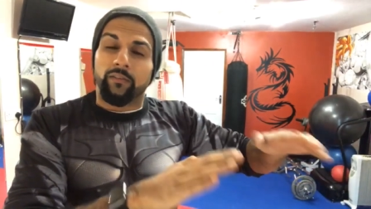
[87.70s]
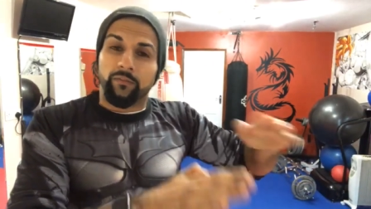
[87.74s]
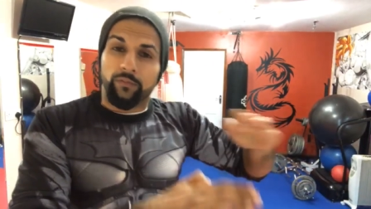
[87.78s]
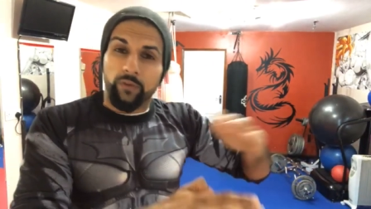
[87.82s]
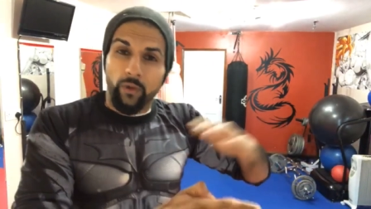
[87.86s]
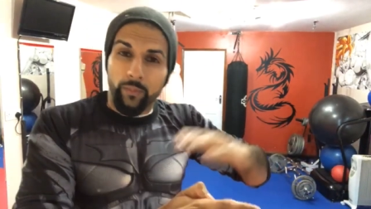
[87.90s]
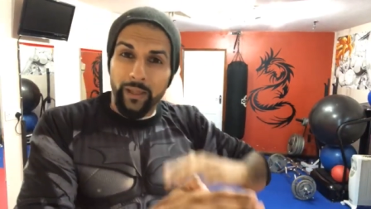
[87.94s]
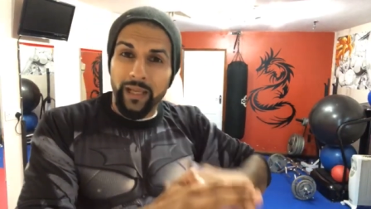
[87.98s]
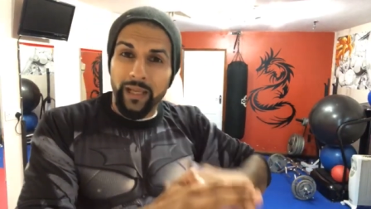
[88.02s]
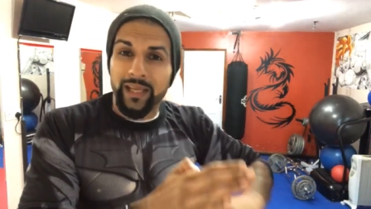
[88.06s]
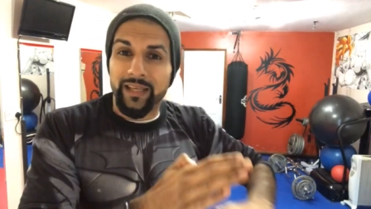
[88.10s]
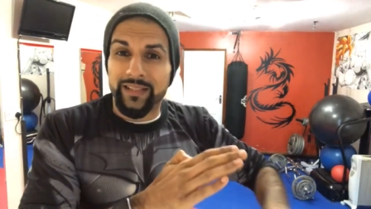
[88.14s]

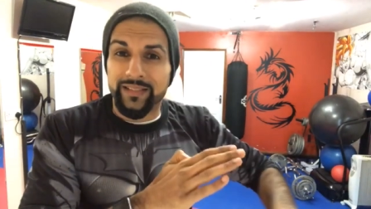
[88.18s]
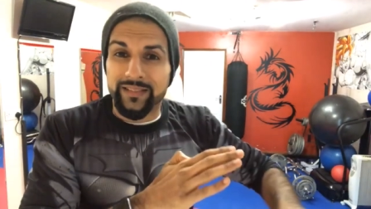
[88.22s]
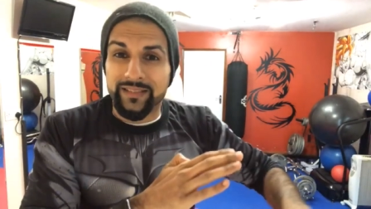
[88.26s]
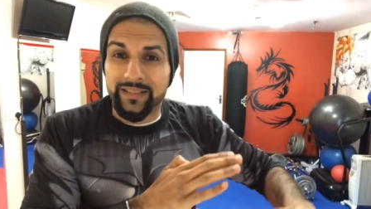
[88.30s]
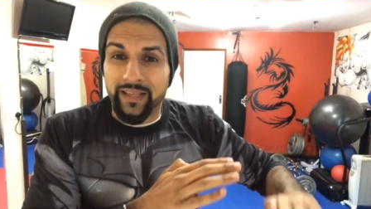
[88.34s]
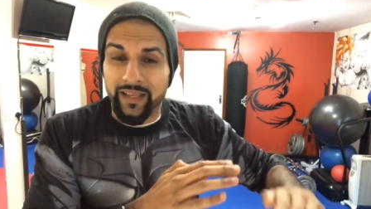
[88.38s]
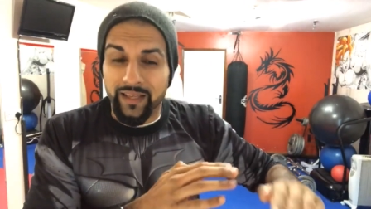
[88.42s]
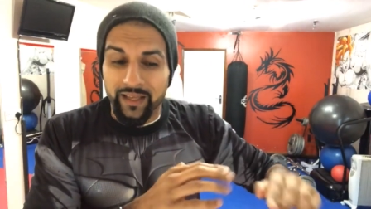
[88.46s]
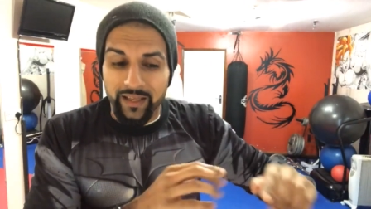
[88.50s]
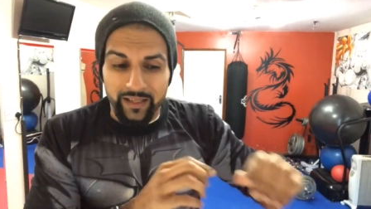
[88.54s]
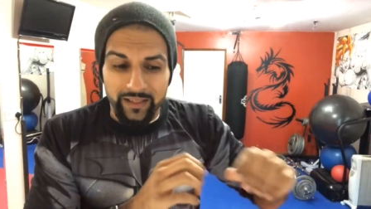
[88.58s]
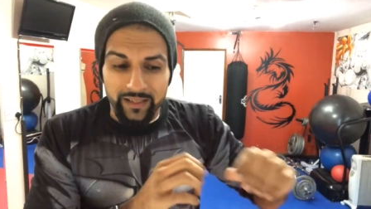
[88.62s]
from his
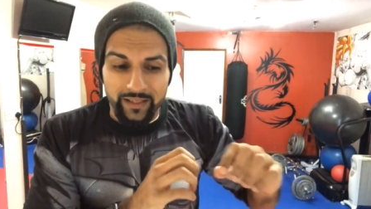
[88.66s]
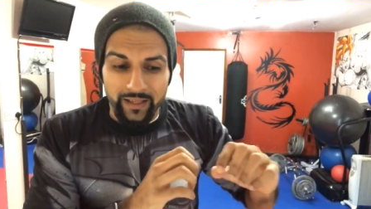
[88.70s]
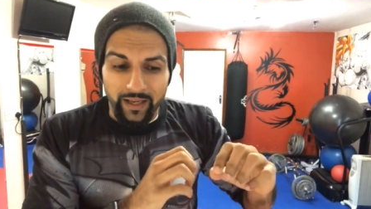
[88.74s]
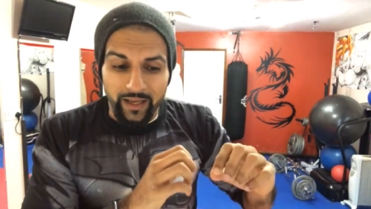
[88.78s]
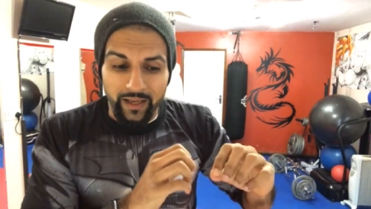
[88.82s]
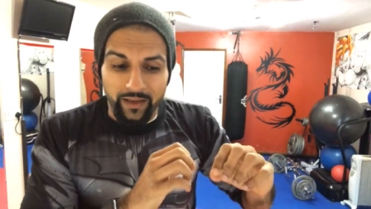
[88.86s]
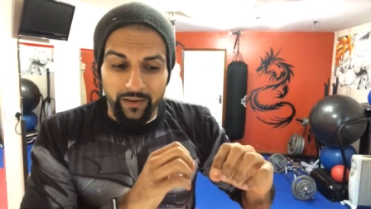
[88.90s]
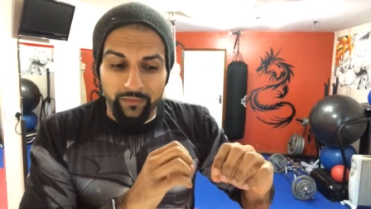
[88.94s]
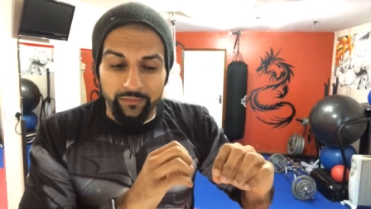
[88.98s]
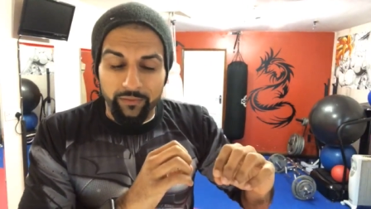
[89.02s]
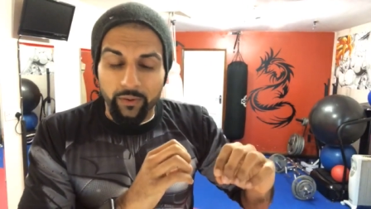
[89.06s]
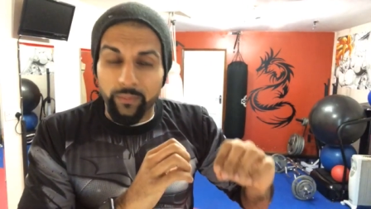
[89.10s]

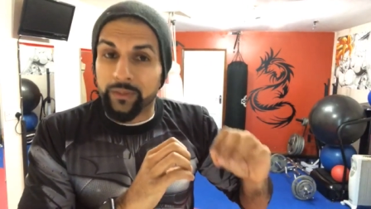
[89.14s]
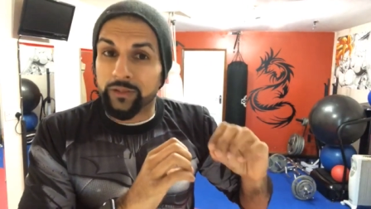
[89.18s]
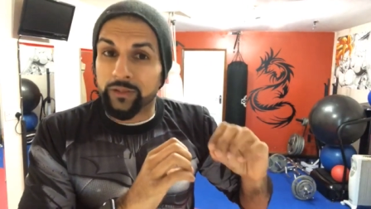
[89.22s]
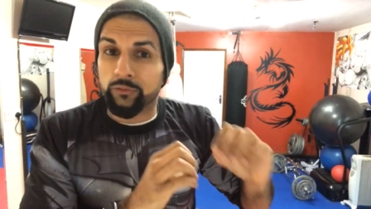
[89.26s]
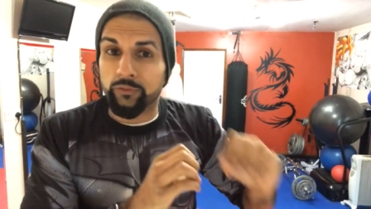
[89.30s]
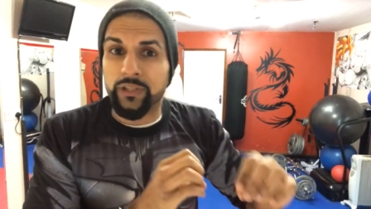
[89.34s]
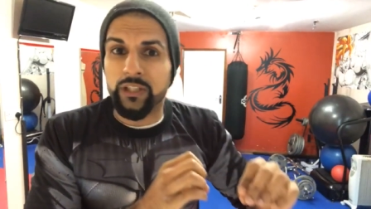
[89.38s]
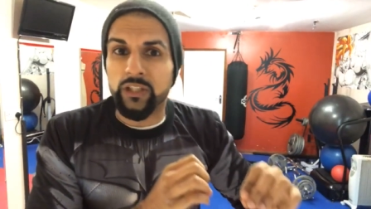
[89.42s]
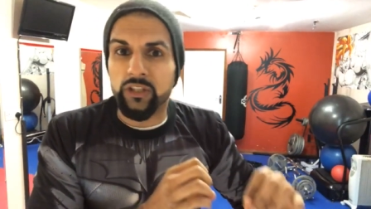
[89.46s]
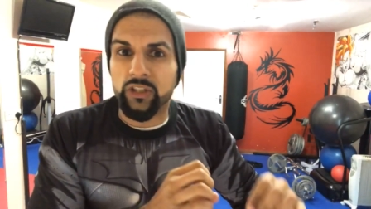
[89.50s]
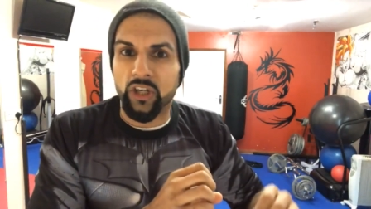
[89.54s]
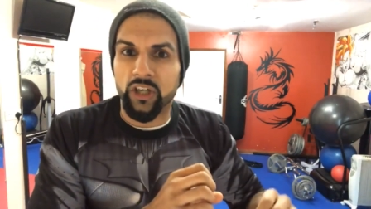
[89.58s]

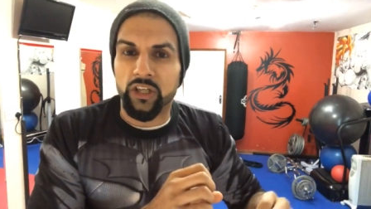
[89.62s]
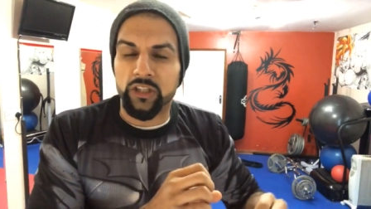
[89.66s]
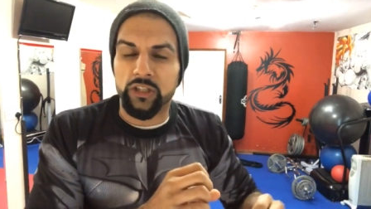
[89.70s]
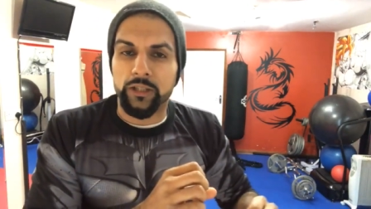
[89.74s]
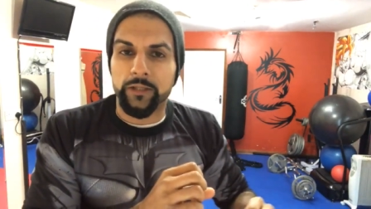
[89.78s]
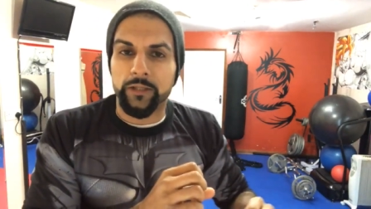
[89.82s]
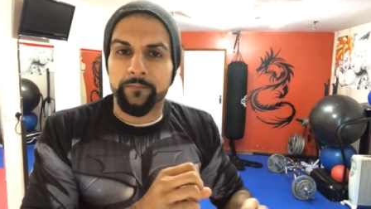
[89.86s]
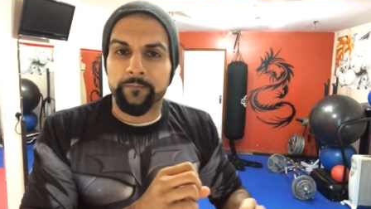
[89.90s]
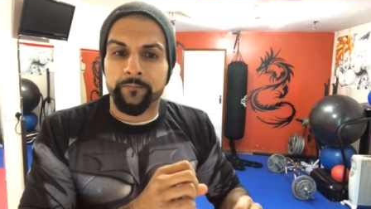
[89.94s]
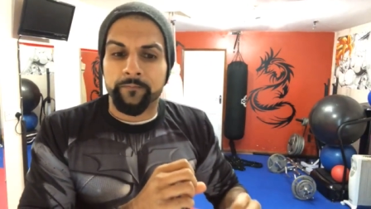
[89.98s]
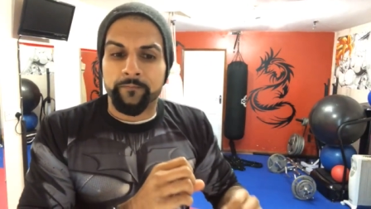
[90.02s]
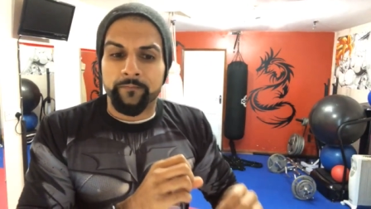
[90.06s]
research.